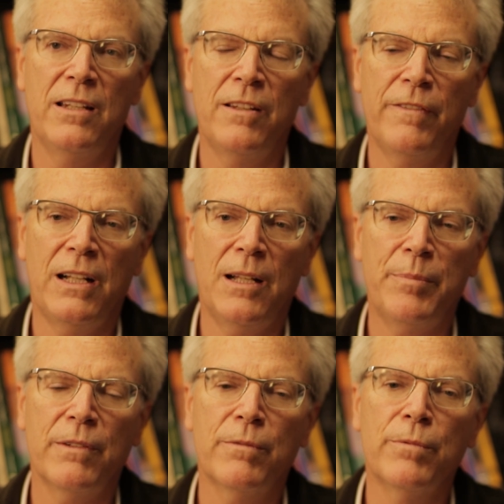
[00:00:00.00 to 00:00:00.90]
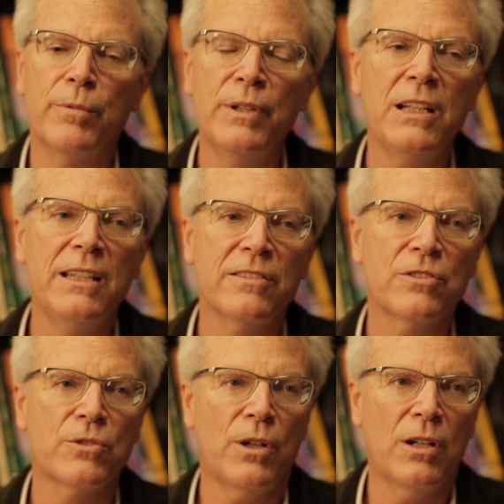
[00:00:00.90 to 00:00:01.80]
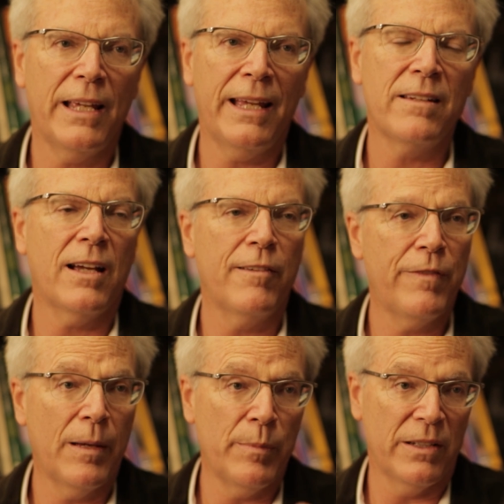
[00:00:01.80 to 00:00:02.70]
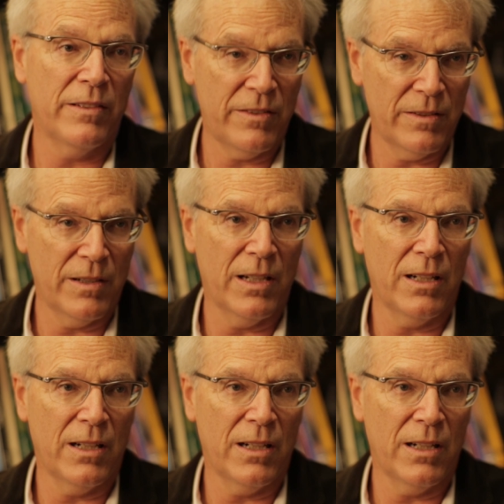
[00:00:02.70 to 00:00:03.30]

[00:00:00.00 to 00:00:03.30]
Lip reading: developed a really strong anti-feminist